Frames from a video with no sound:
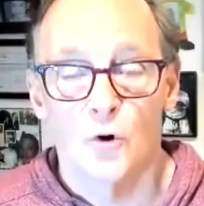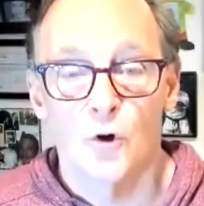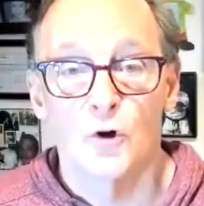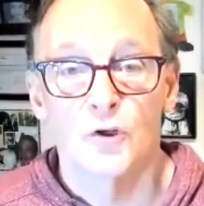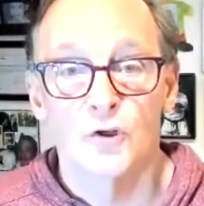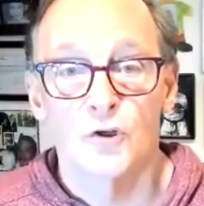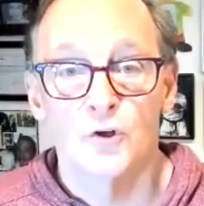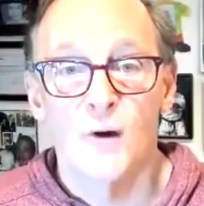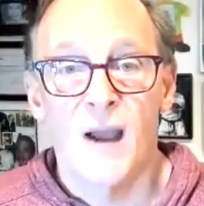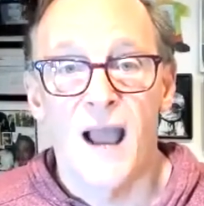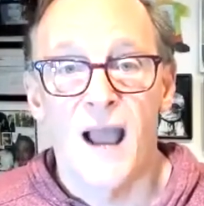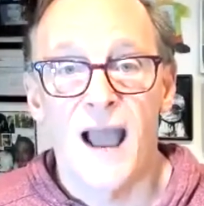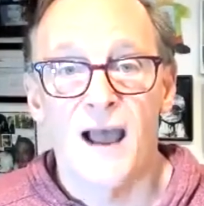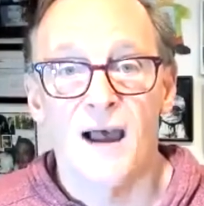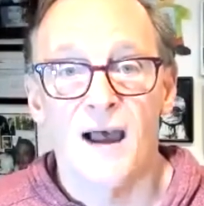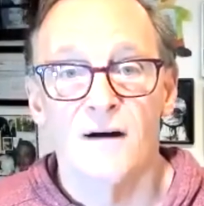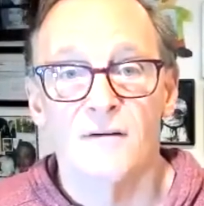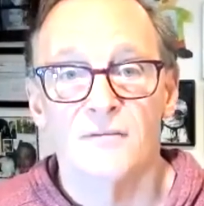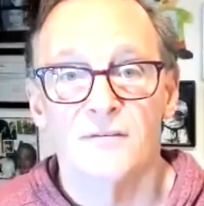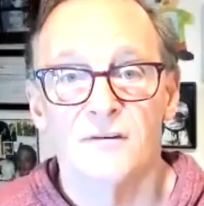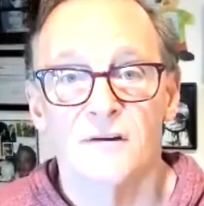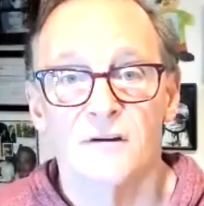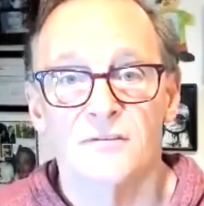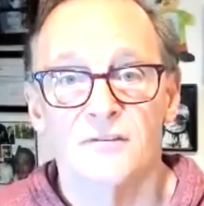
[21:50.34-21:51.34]
could you
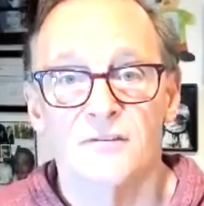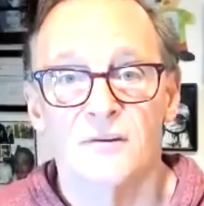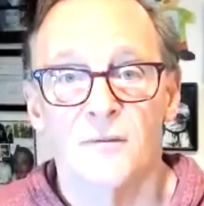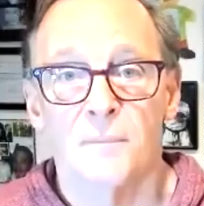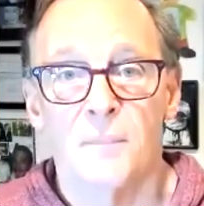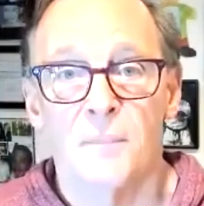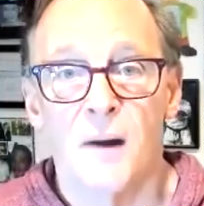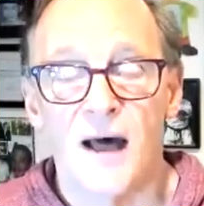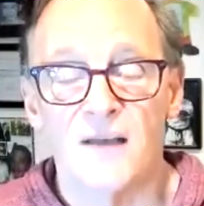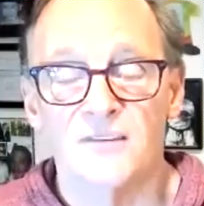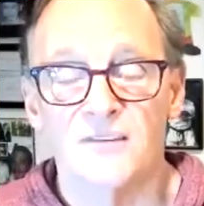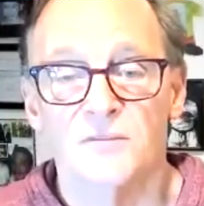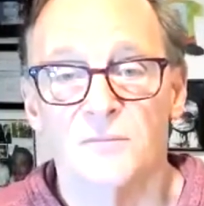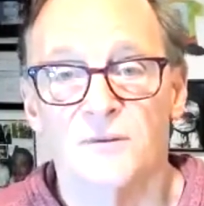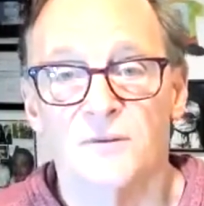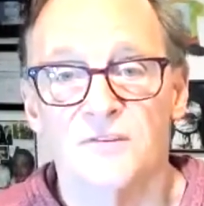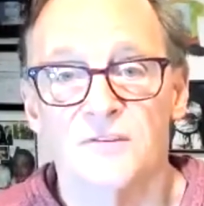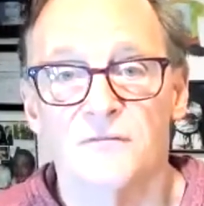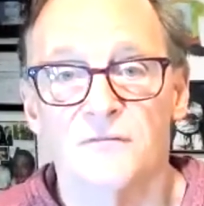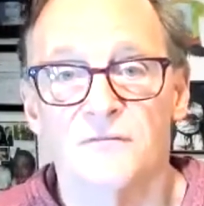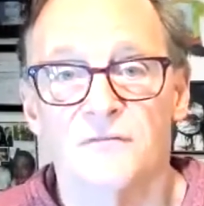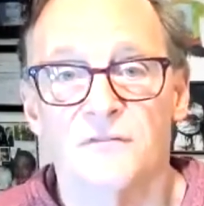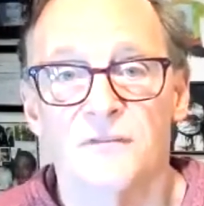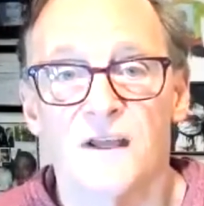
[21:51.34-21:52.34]
have possibly
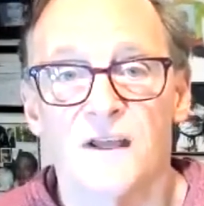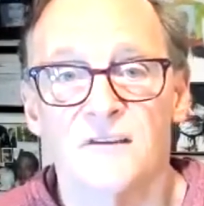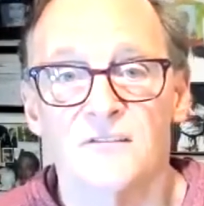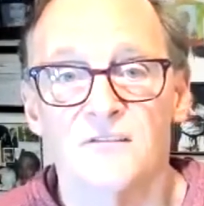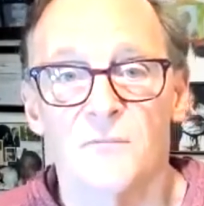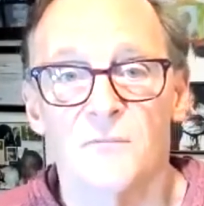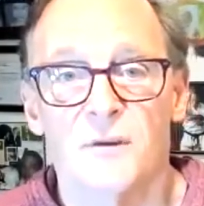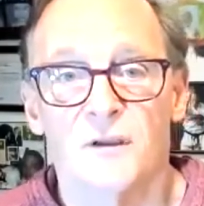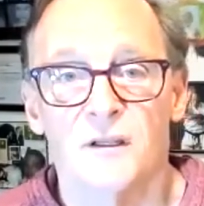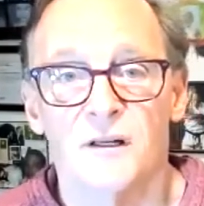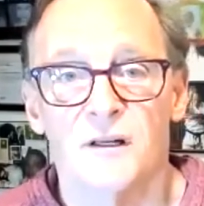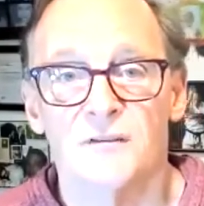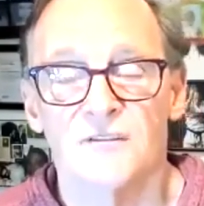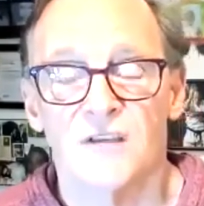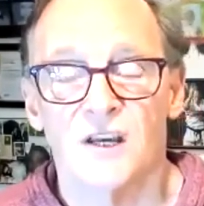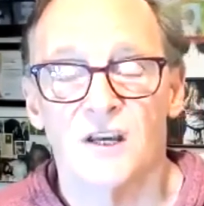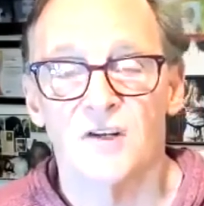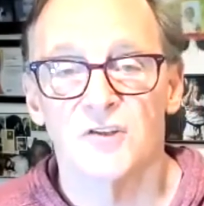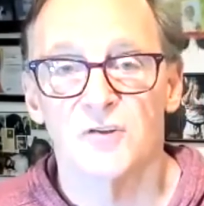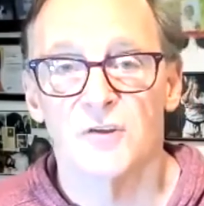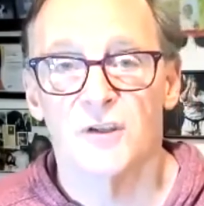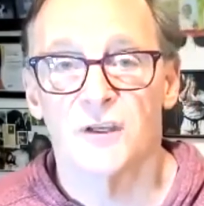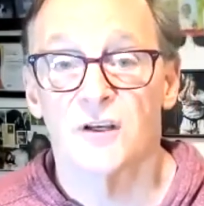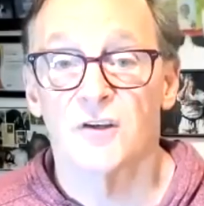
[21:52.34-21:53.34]
some flexibility of
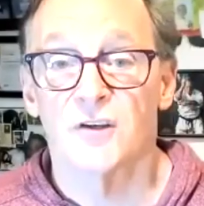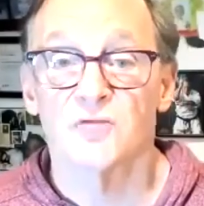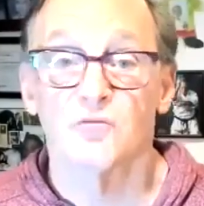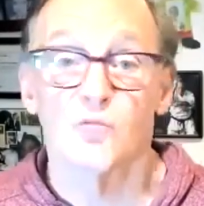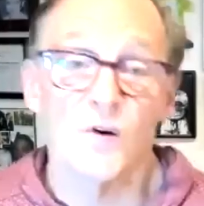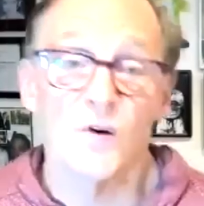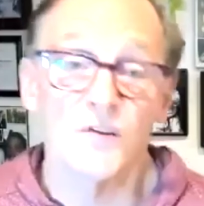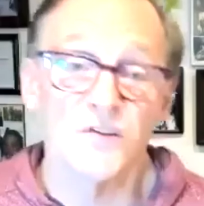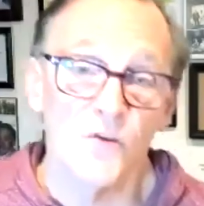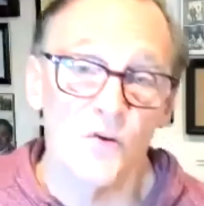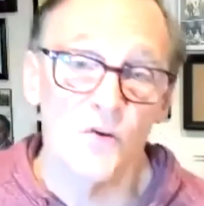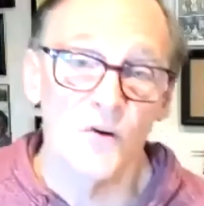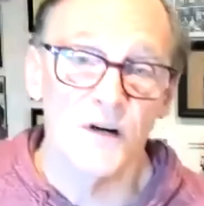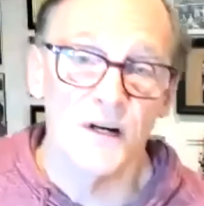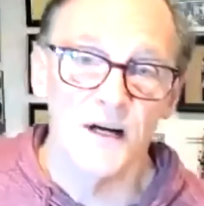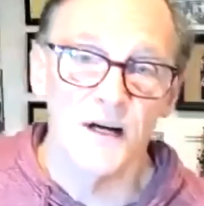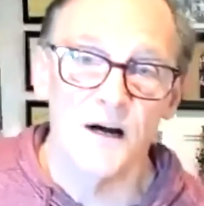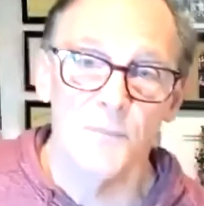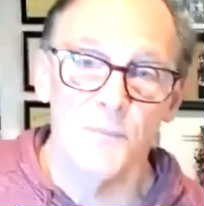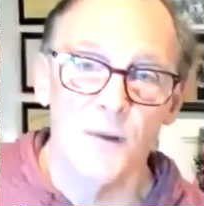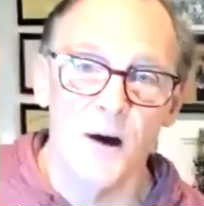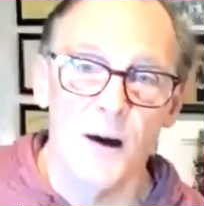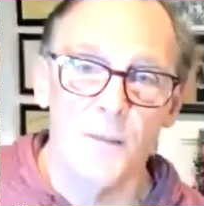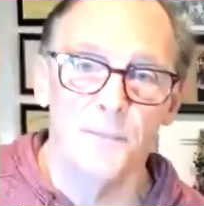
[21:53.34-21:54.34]
scheduling? Because what's going to
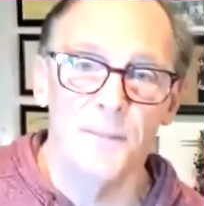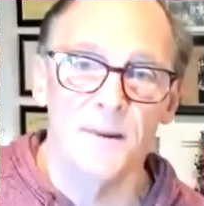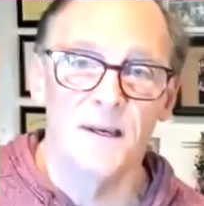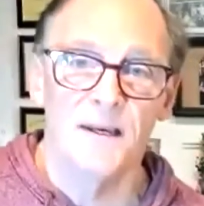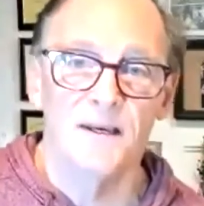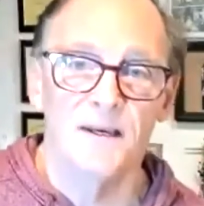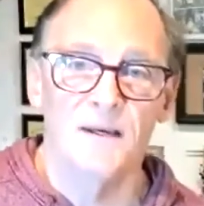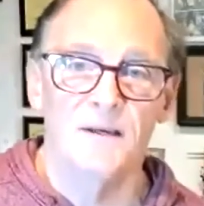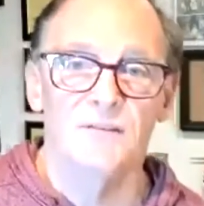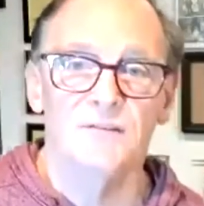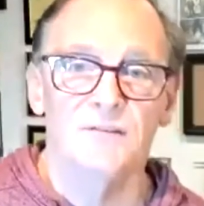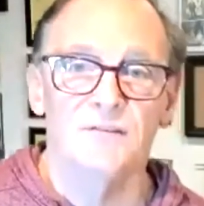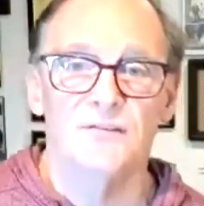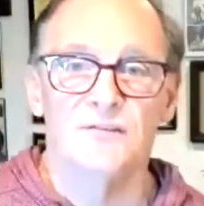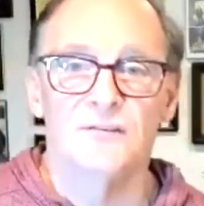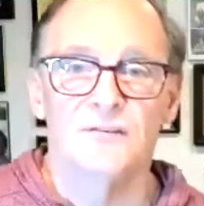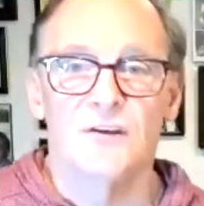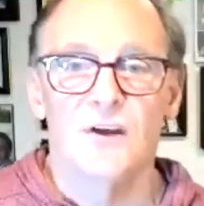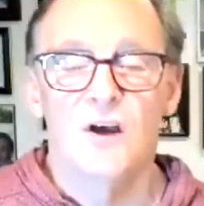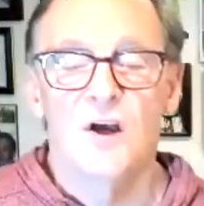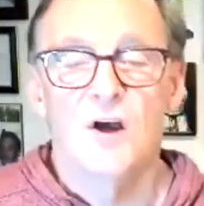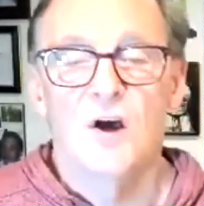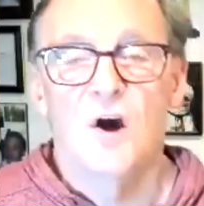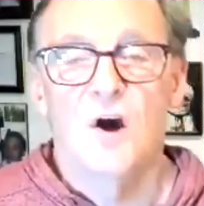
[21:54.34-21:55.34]
come up is